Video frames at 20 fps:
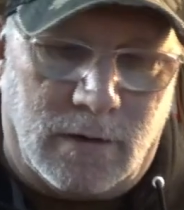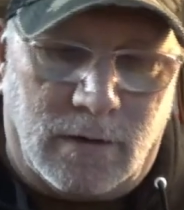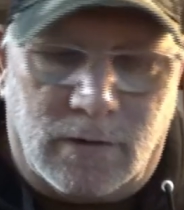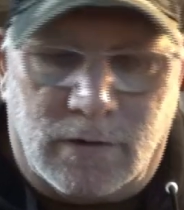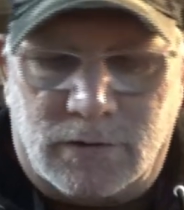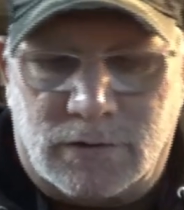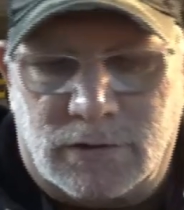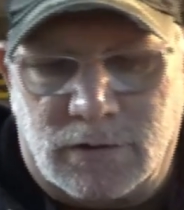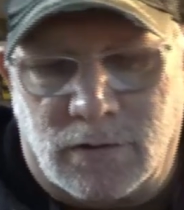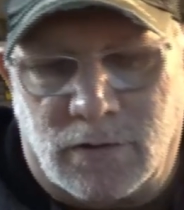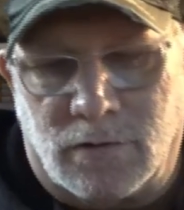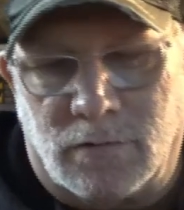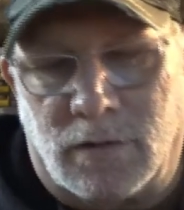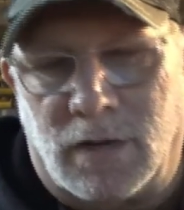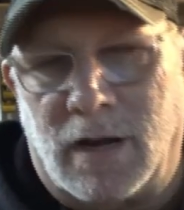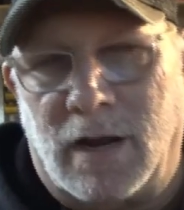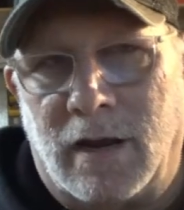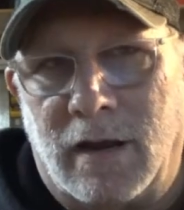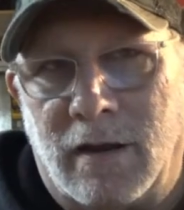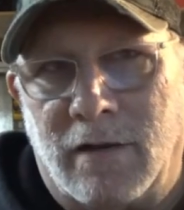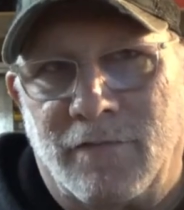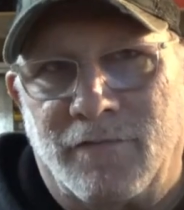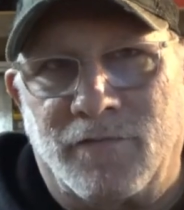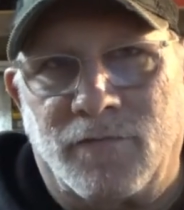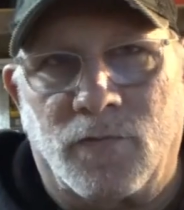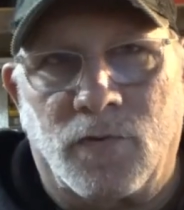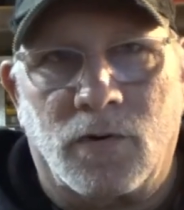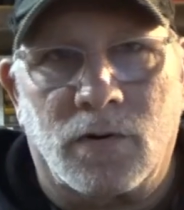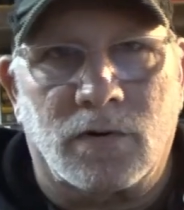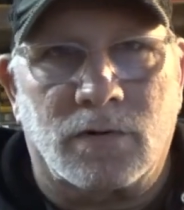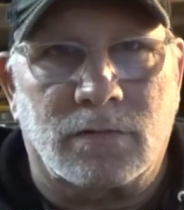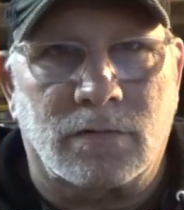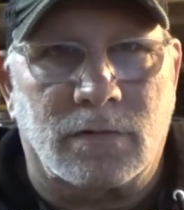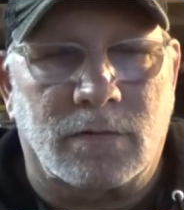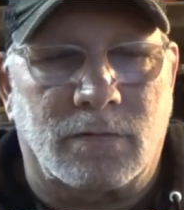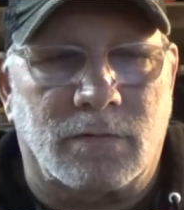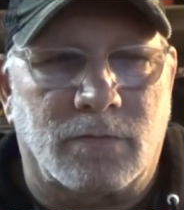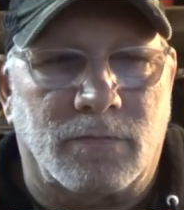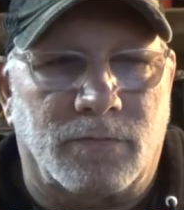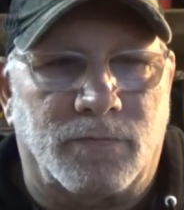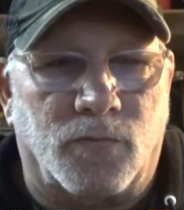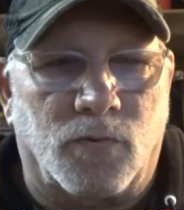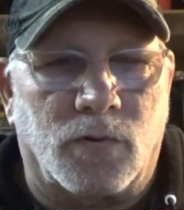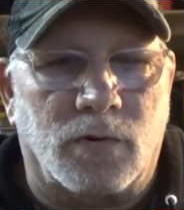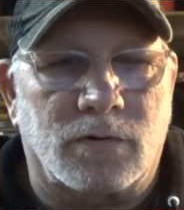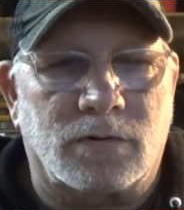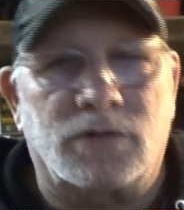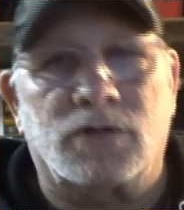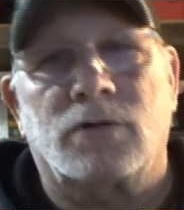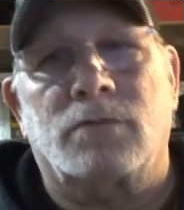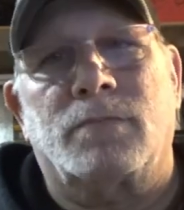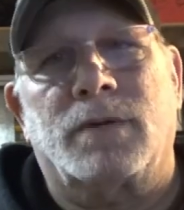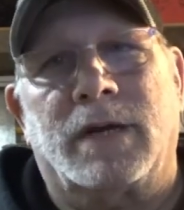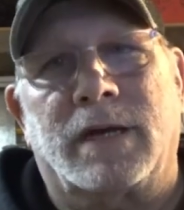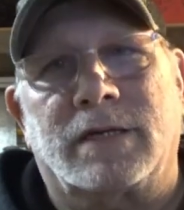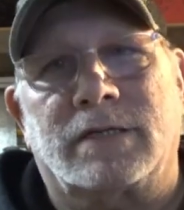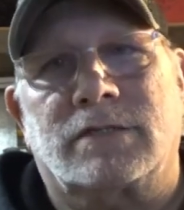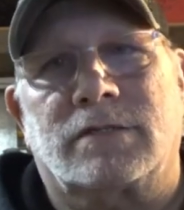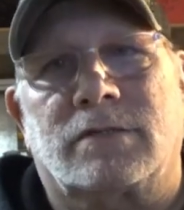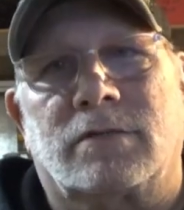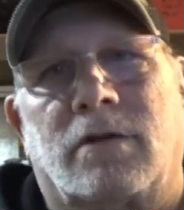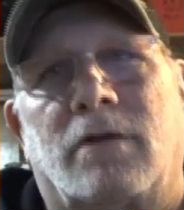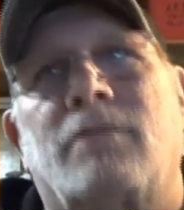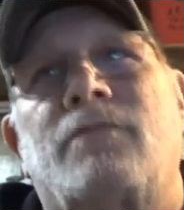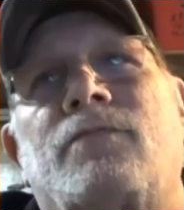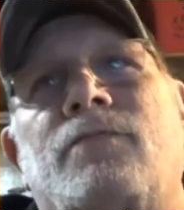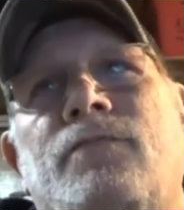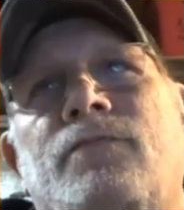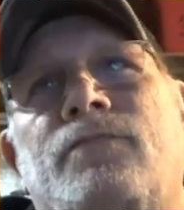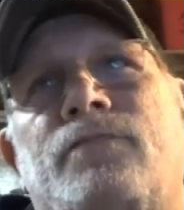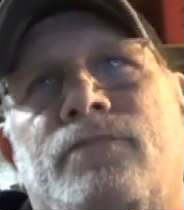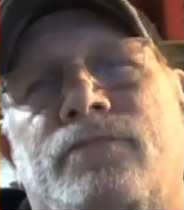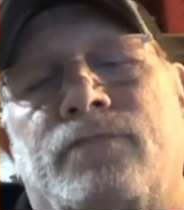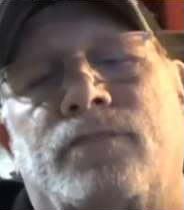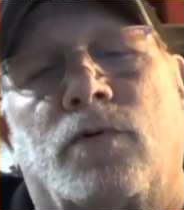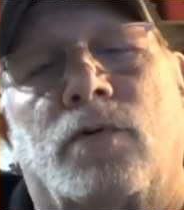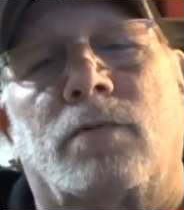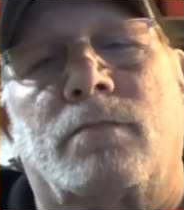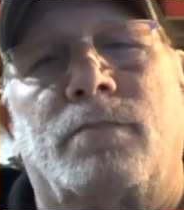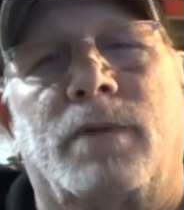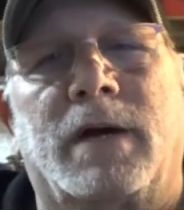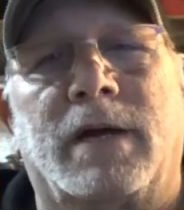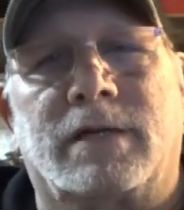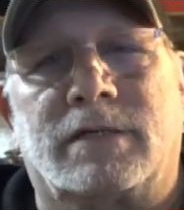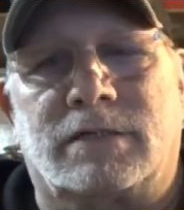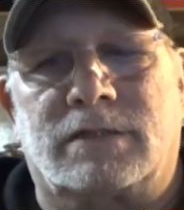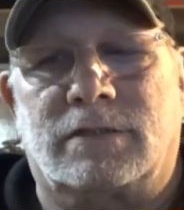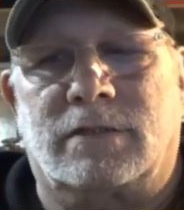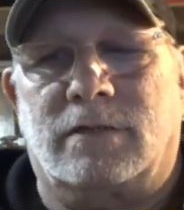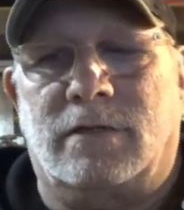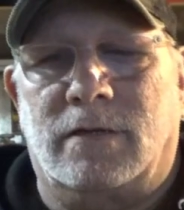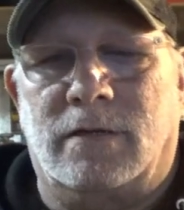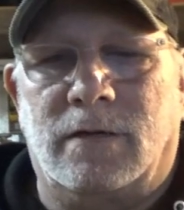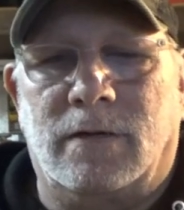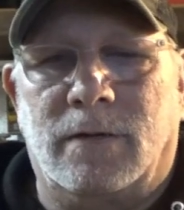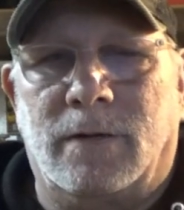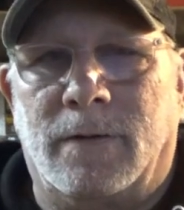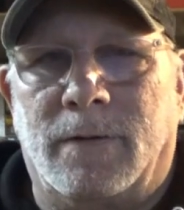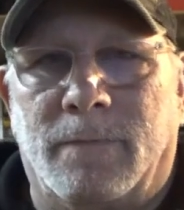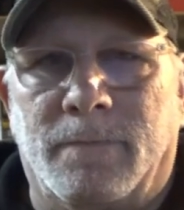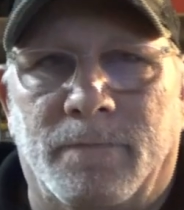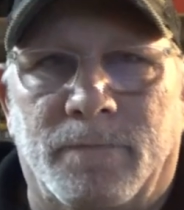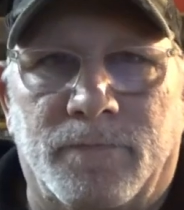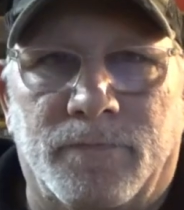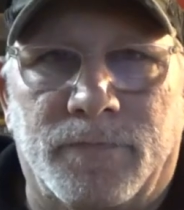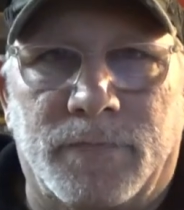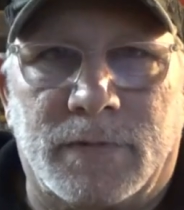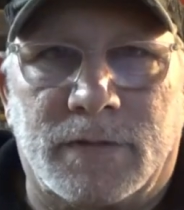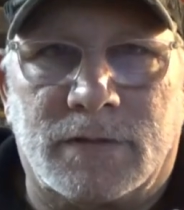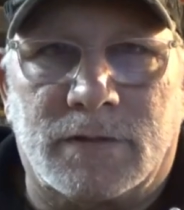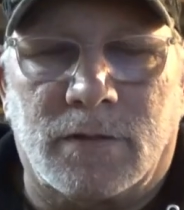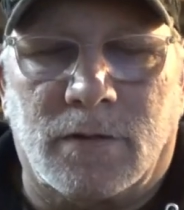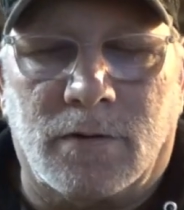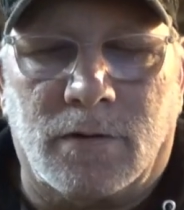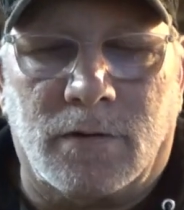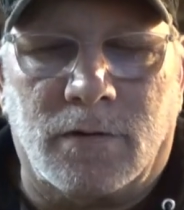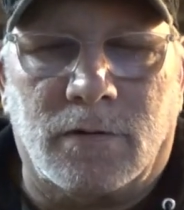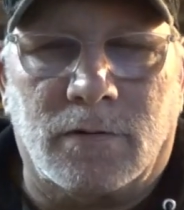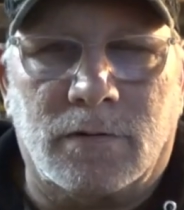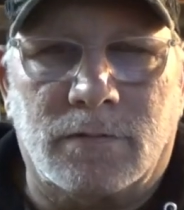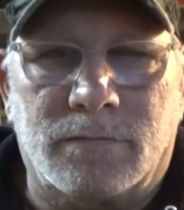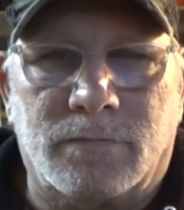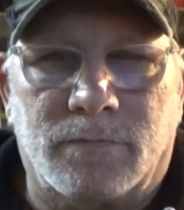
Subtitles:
So, and I have four dirt bikes, or 4 bikes. So,